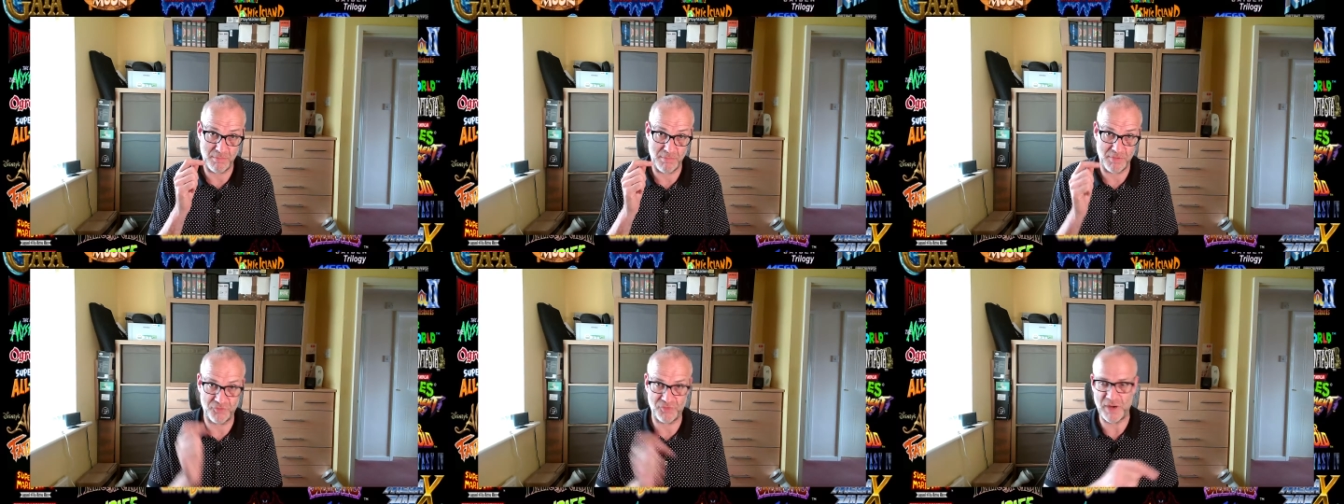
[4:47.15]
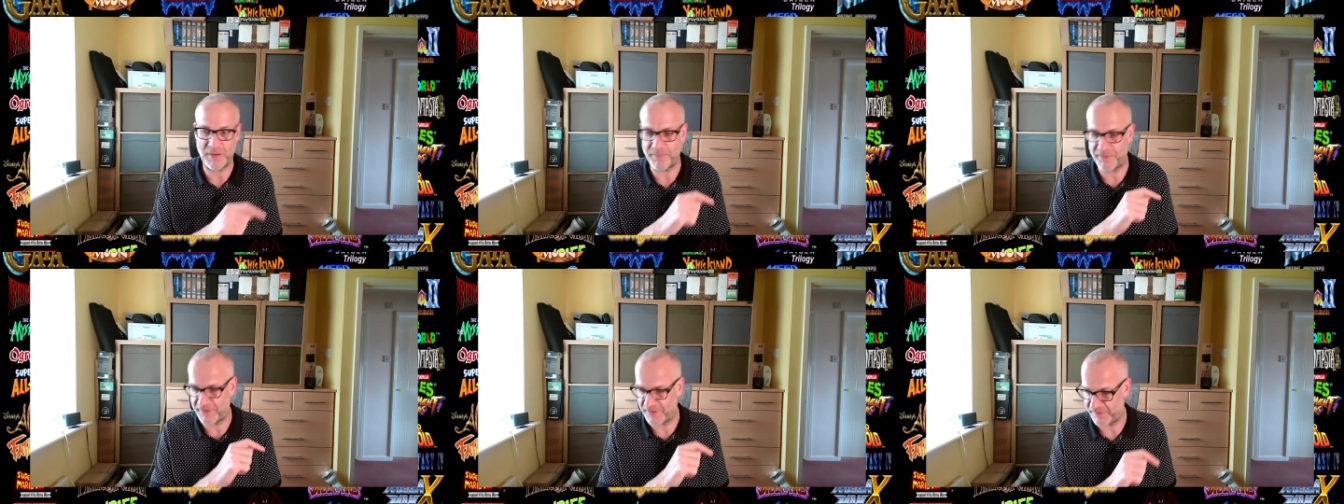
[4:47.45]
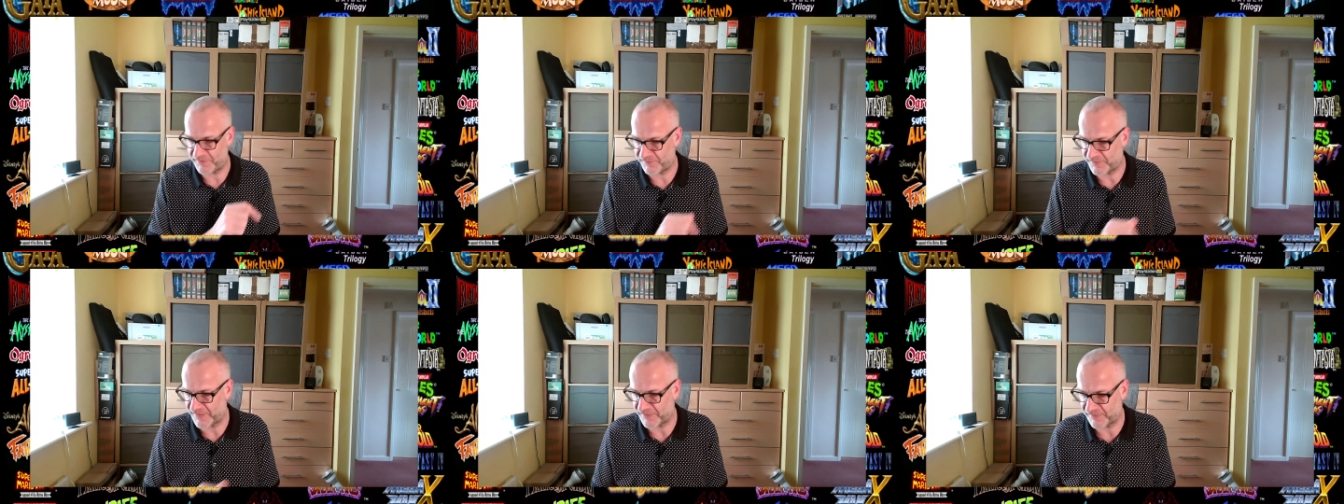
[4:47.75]
my
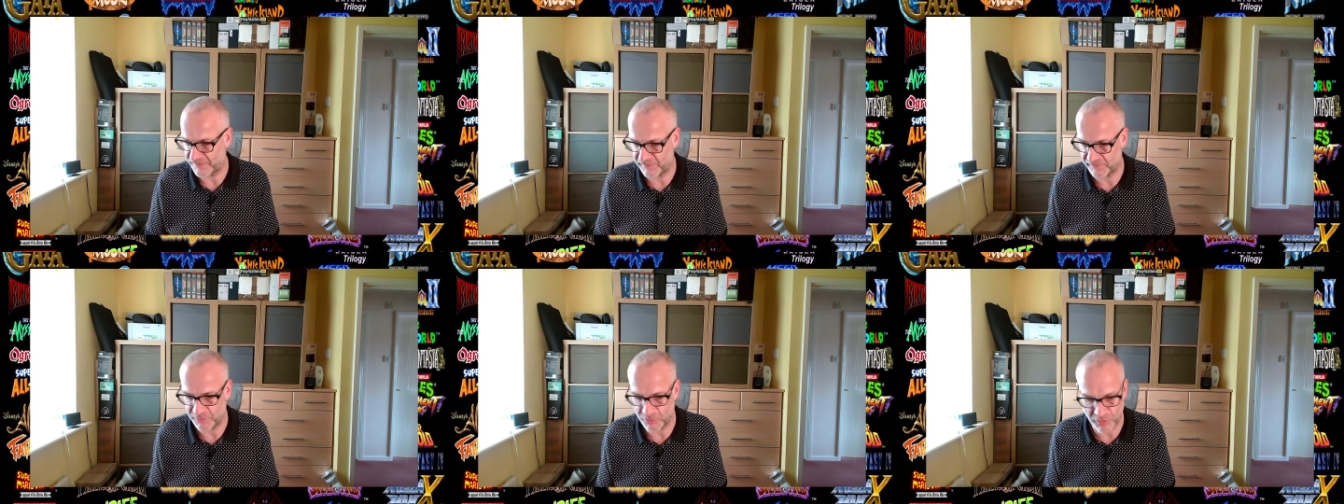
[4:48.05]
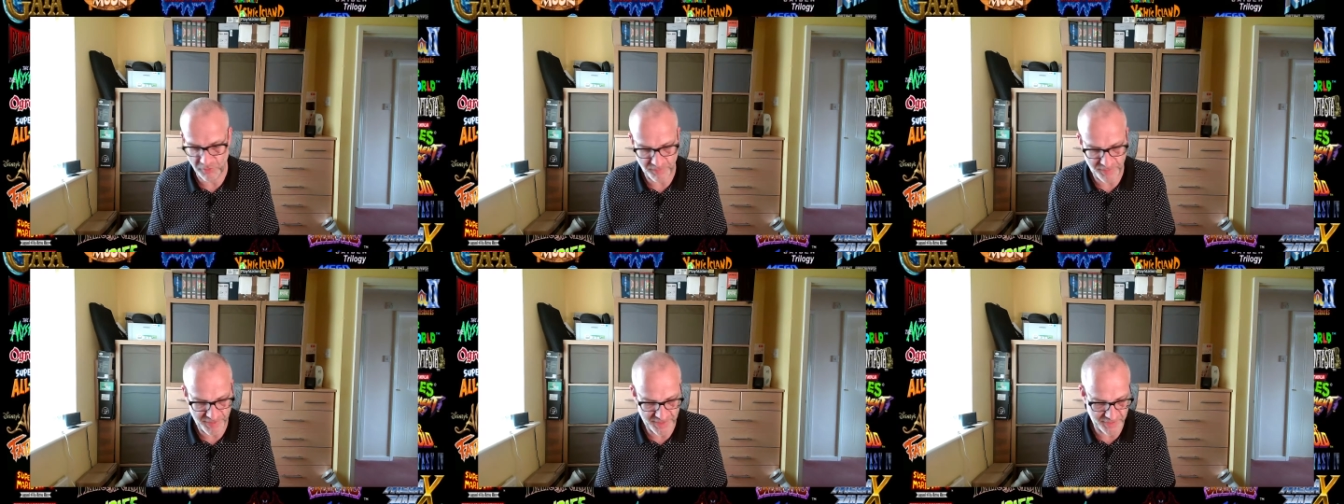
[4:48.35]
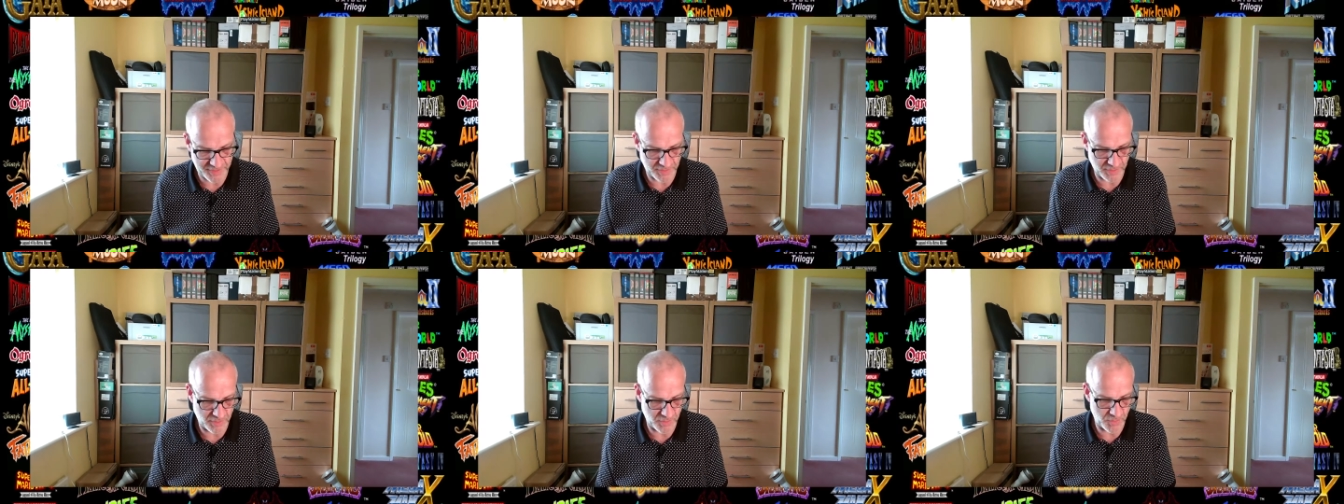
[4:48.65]
Japanese Saturn. I put a
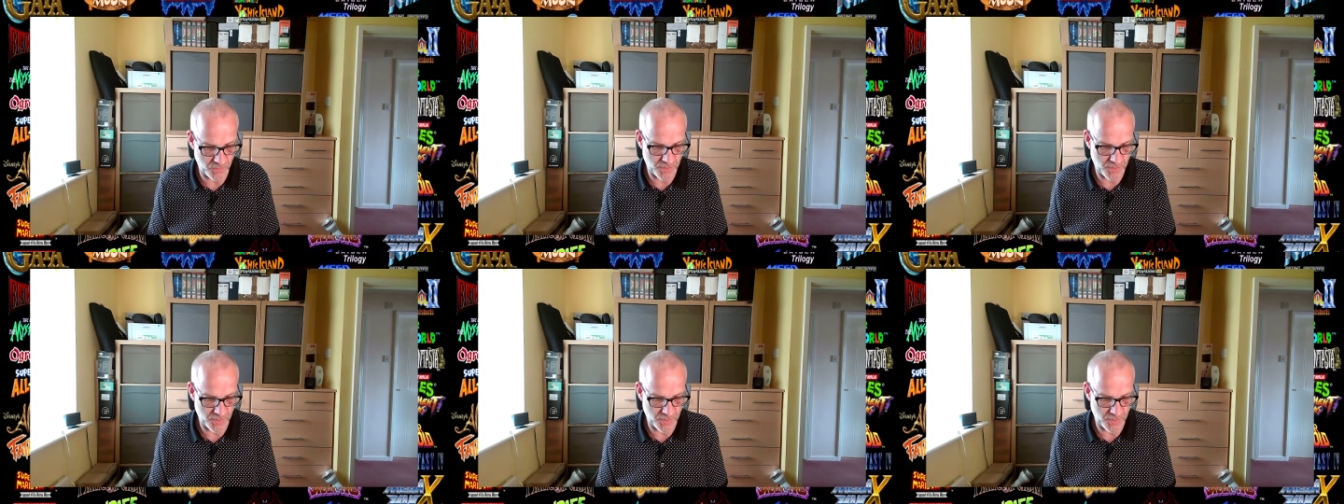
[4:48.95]
PICO